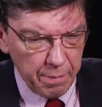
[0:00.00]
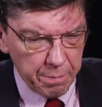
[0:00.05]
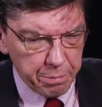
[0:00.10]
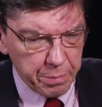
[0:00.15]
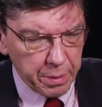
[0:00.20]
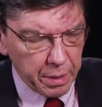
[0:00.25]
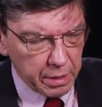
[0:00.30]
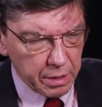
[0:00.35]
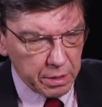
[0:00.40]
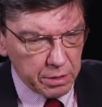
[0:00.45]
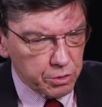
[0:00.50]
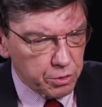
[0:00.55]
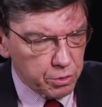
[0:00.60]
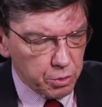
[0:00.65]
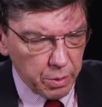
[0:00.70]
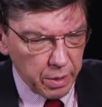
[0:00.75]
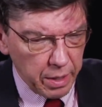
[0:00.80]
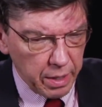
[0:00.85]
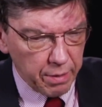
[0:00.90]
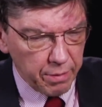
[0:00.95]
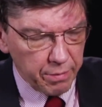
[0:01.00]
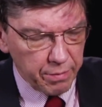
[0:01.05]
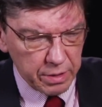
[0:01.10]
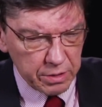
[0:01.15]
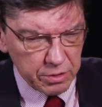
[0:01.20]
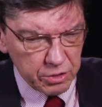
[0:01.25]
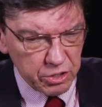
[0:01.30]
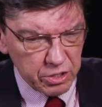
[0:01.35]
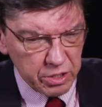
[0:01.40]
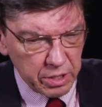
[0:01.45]
because you have a
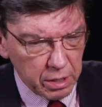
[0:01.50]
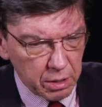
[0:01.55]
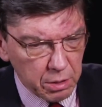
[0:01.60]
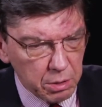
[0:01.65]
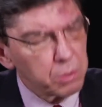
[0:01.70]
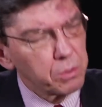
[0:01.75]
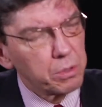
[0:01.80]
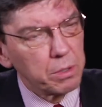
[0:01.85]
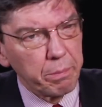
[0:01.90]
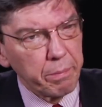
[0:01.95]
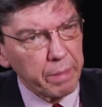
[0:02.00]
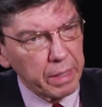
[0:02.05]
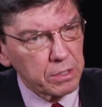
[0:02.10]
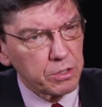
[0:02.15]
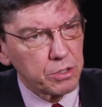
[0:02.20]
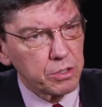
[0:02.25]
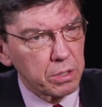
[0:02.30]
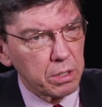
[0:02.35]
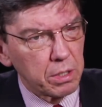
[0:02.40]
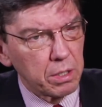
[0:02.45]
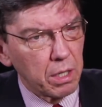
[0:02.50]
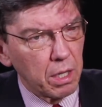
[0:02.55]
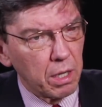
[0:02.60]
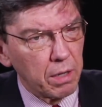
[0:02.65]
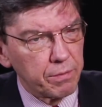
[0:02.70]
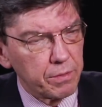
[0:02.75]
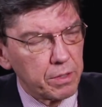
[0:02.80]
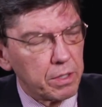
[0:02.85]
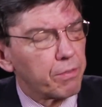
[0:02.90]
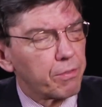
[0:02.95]
single dimension
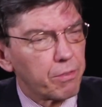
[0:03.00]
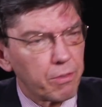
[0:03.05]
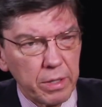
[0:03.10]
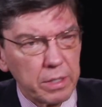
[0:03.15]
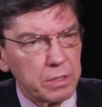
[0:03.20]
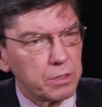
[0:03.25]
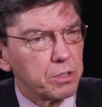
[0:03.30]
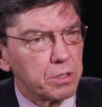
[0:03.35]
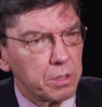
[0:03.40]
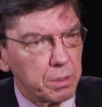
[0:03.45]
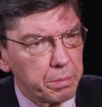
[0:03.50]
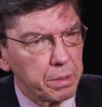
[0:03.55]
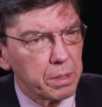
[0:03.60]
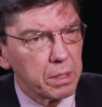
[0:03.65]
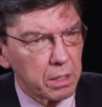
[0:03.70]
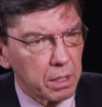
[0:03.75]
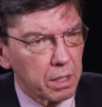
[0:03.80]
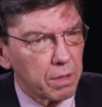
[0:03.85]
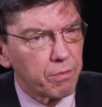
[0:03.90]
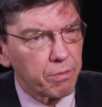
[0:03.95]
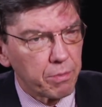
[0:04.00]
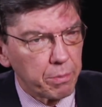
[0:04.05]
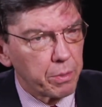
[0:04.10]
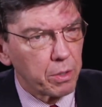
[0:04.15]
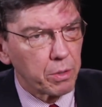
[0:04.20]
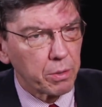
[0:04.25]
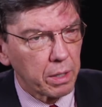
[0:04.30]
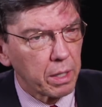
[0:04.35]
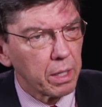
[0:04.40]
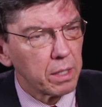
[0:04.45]
of differentiability from
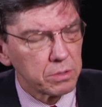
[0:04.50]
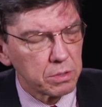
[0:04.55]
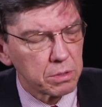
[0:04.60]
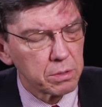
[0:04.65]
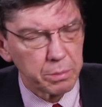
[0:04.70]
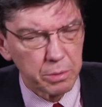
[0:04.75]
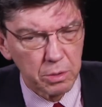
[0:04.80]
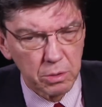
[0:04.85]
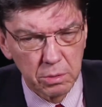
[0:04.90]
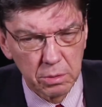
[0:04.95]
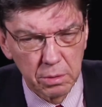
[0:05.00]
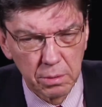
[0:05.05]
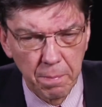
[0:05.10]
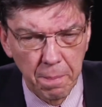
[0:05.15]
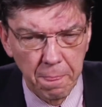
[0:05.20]
your customers.